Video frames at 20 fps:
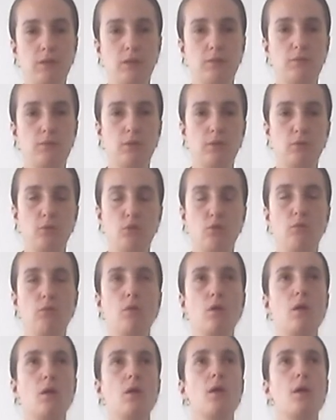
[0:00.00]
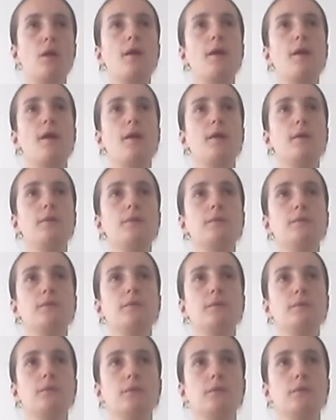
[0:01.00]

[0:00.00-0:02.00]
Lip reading: that's, I don't know, and